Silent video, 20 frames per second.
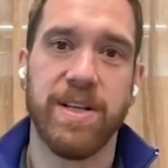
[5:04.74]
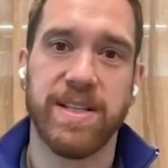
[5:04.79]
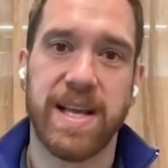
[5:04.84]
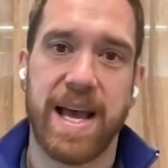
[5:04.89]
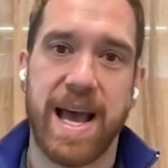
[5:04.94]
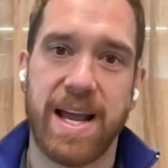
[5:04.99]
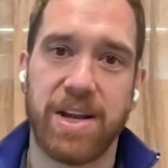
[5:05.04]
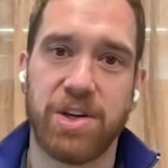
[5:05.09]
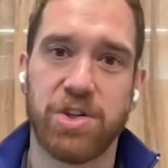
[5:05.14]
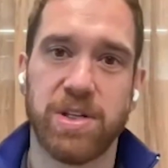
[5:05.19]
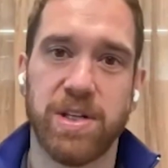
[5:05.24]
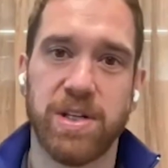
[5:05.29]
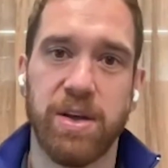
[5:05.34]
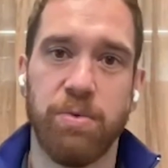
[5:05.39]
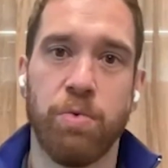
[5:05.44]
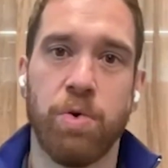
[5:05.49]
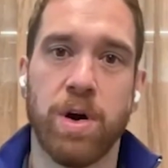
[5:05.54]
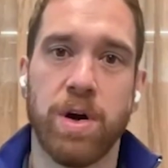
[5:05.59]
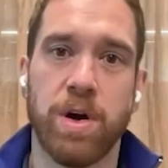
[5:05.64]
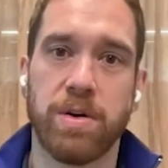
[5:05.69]
is
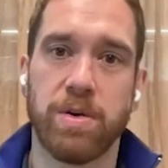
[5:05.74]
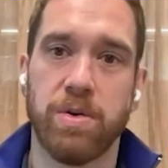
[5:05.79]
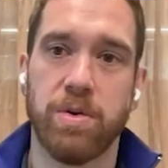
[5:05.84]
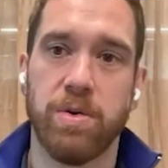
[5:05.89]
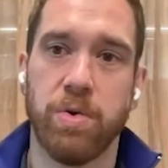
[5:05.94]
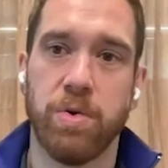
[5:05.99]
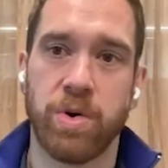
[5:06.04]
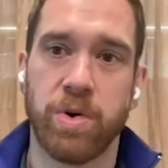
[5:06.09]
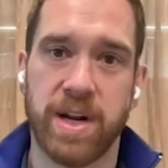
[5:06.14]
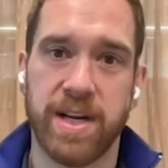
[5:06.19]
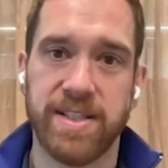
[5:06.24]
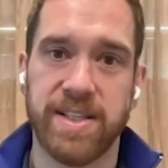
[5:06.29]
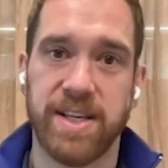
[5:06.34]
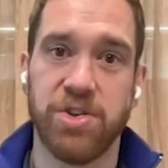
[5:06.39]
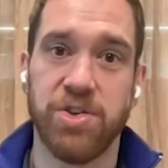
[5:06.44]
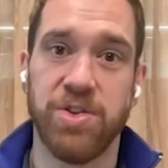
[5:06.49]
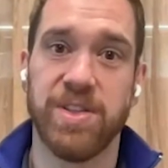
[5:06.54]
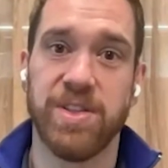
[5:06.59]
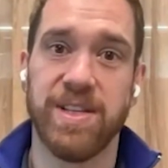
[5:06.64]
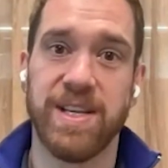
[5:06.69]
actually what
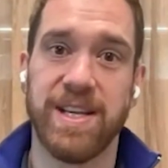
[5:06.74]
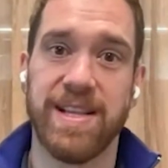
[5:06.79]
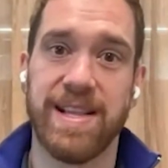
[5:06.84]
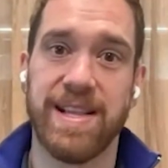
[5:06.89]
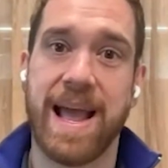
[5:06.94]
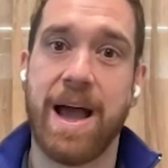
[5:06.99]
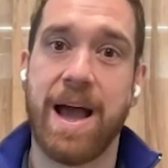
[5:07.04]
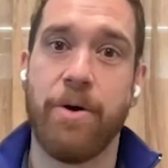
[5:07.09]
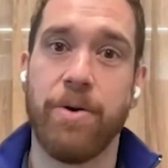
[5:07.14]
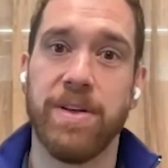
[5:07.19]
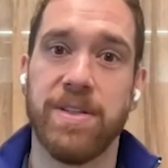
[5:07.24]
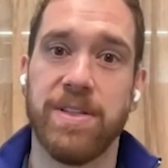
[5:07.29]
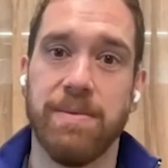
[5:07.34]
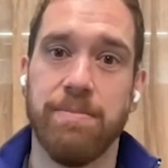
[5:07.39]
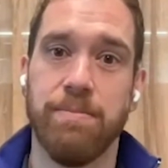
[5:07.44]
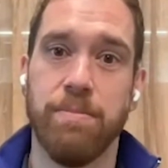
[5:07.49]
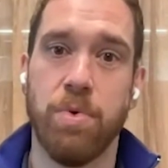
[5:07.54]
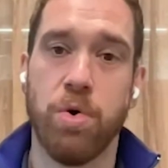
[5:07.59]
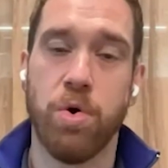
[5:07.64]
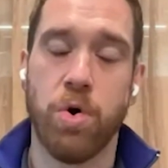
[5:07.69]
organizations need now is
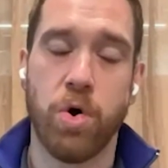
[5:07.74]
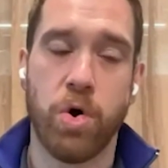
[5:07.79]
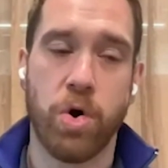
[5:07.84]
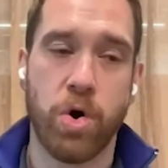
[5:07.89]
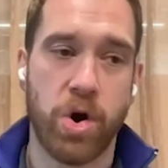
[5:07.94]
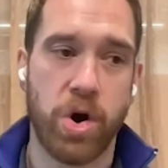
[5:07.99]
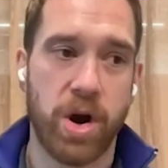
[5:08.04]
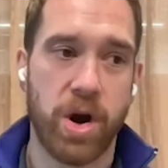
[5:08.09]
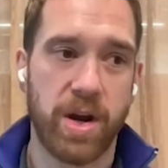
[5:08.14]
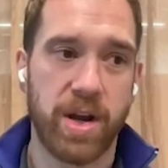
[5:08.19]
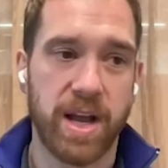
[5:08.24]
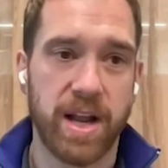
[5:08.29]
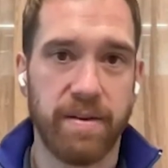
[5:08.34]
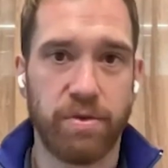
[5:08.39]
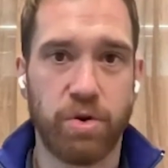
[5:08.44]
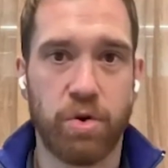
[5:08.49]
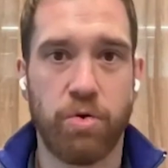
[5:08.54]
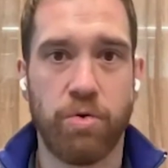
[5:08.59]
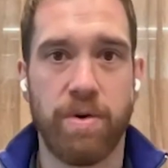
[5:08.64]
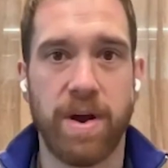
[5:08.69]
a more
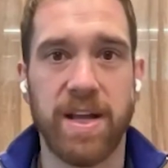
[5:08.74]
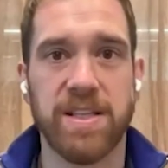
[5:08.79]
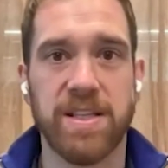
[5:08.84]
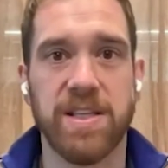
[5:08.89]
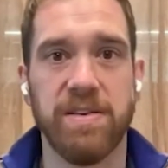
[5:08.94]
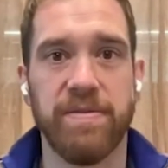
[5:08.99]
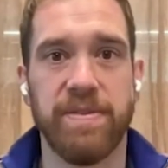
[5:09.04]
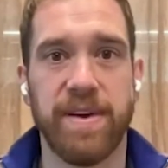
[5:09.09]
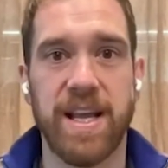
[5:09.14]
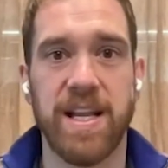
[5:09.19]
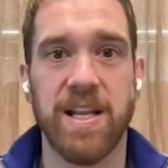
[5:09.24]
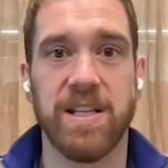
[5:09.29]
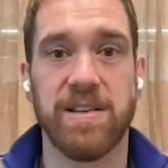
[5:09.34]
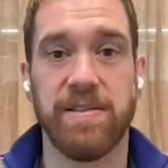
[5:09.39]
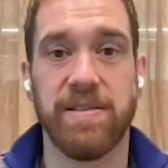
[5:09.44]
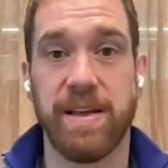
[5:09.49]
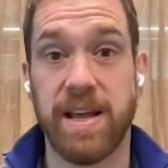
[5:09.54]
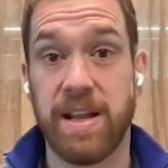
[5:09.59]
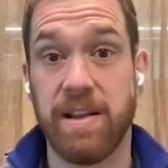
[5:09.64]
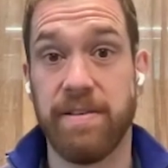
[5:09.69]
kind of creative,
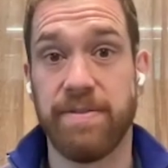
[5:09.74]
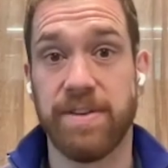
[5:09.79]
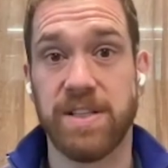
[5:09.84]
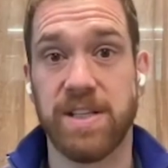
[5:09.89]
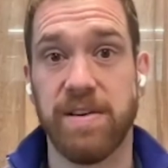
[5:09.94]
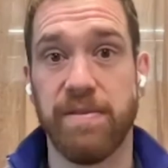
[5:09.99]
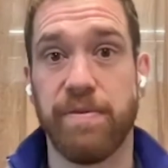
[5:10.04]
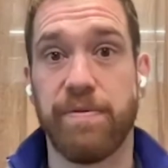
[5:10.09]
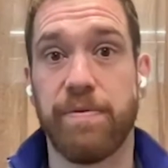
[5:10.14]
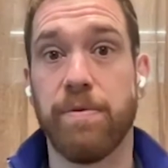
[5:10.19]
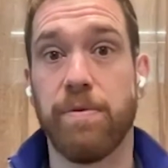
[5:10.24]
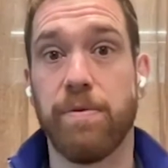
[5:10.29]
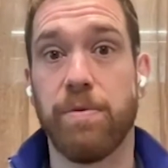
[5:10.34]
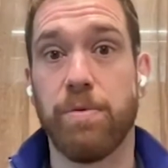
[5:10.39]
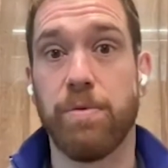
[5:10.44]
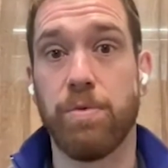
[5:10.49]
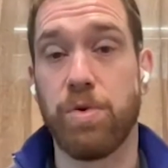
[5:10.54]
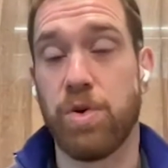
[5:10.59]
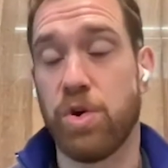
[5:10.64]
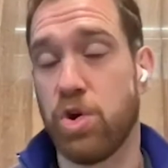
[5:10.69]
innovative,
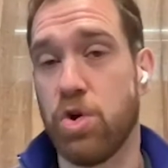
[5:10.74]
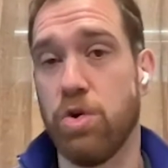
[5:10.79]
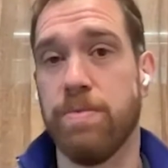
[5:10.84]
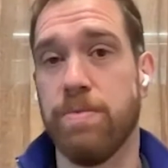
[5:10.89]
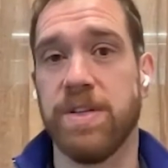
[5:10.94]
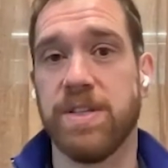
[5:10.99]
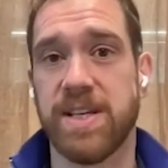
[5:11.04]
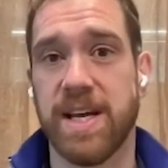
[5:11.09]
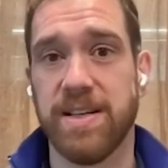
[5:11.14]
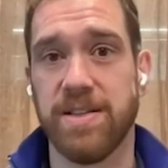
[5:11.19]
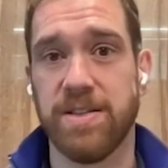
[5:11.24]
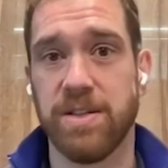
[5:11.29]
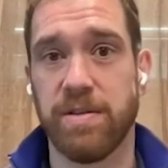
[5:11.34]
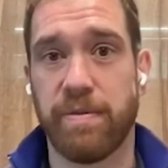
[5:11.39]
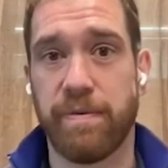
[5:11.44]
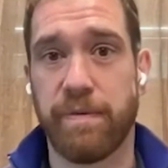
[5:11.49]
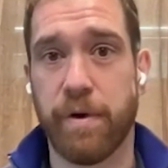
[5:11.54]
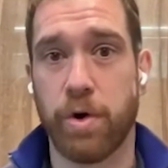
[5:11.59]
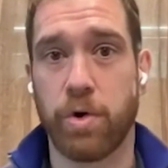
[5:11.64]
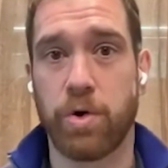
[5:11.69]
human
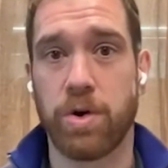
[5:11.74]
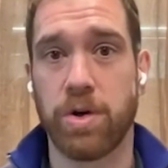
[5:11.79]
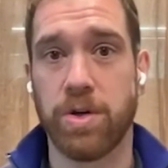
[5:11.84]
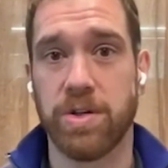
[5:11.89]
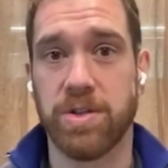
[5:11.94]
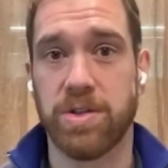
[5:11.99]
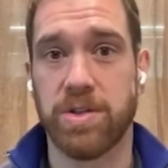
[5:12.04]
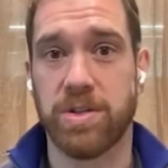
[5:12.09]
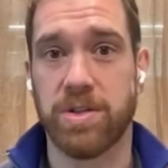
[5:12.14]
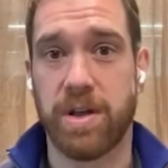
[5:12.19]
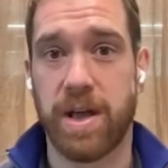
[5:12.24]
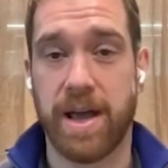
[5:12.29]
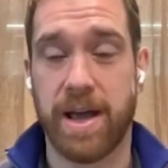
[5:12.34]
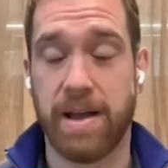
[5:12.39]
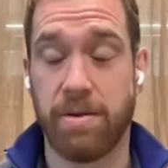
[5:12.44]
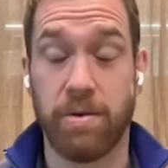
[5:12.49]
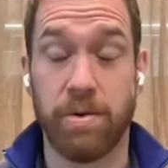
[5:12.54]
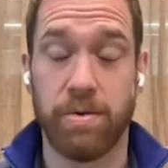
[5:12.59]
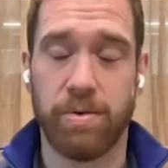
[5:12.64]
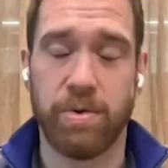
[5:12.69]
centered focus, uh,
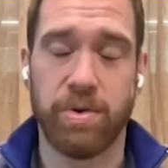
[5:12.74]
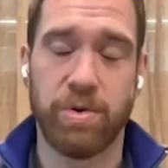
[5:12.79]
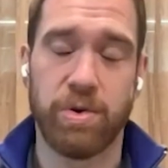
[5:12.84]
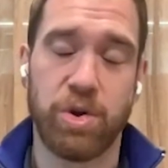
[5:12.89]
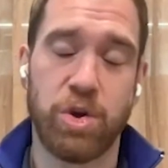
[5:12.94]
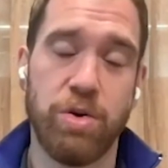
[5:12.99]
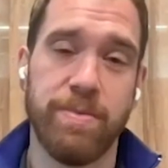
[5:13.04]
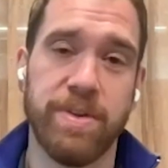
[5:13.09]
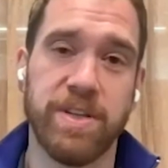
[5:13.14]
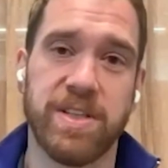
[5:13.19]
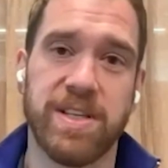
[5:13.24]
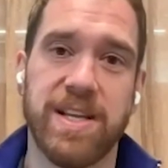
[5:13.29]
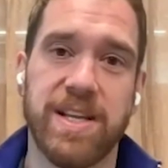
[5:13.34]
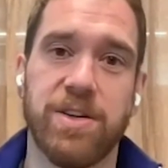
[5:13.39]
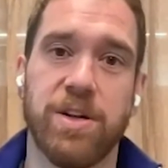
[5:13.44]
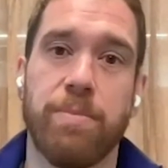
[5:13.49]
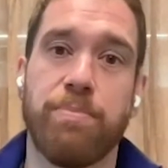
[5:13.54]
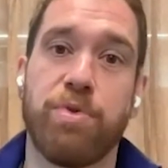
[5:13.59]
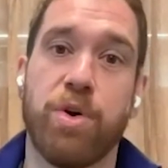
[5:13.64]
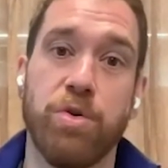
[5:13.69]
mm-hmm. human
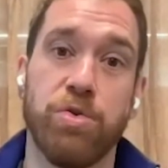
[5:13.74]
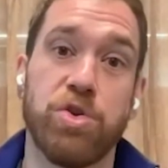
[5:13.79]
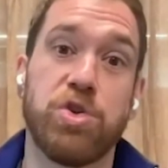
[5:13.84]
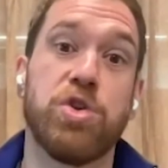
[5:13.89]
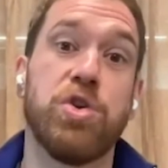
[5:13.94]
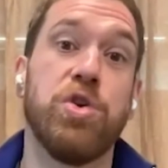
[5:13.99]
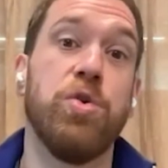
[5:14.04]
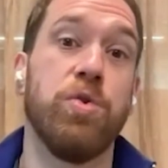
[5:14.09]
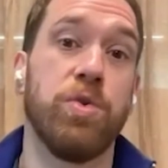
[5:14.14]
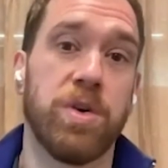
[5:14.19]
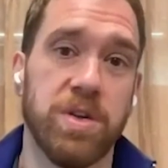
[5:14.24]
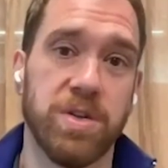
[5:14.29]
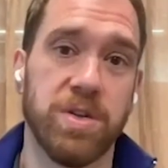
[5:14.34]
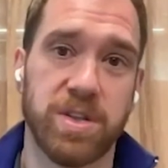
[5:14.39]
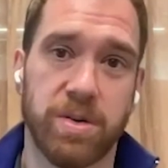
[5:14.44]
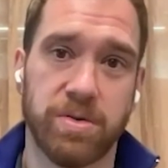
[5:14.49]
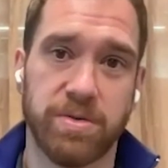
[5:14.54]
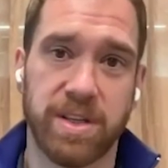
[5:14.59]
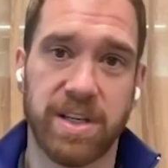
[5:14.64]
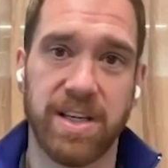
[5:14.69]
centered approach to
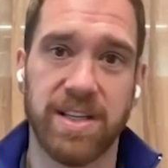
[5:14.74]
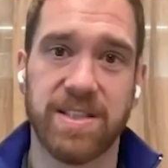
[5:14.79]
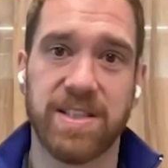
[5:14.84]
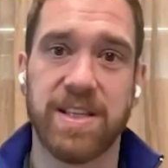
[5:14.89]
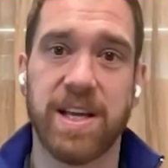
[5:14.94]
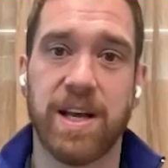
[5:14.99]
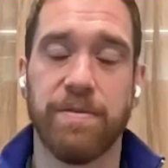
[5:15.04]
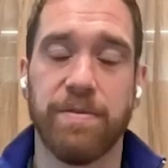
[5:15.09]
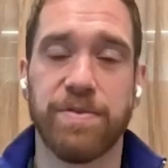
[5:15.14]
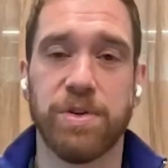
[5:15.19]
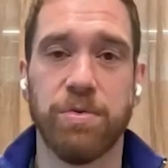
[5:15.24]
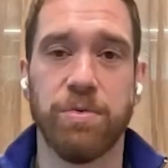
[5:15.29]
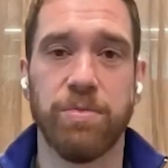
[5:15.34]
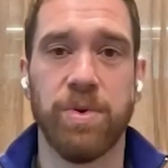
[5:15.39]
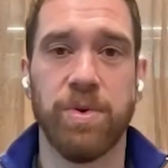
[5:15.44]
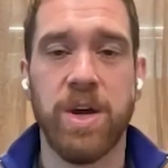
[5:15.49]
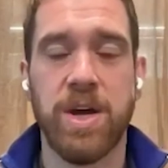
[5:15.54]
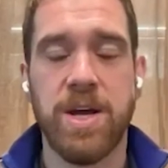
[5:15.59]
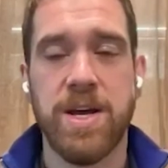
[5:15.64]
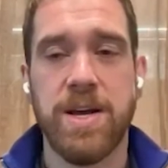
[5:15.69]
consulting itself.
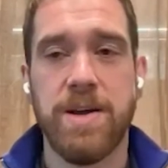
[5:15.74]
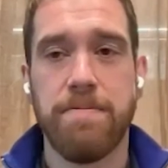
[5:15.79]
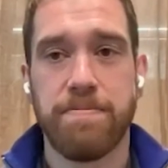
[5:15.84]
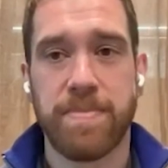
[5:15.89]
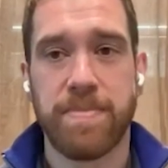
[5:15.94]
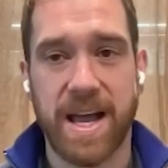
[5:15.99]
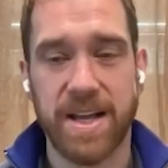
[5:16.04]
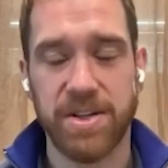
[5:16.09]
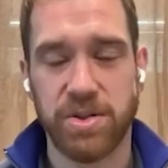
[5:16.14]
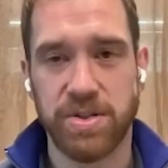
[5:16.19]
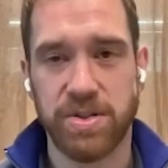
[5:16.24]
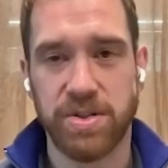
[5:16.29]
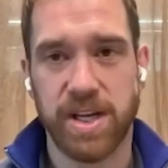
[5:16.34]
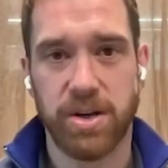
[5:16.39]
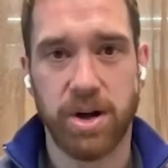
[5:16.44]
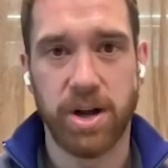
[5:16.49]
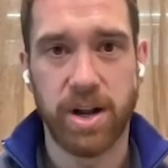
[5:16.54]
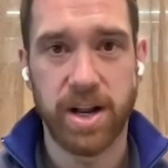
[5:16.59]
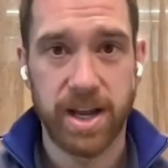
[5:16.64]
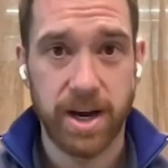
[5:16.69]
So, as you
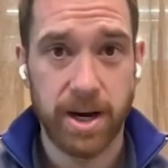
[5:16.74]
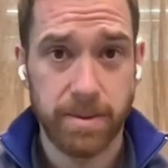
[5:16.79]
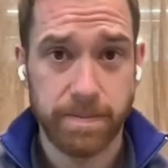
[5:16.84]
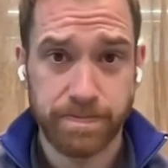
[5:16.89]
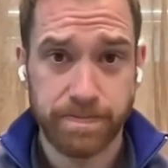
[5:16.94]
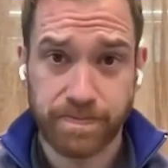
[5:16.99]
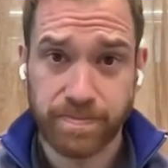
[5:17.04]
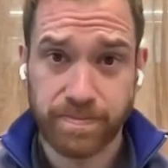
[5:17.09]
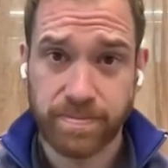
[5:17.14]
said earlier,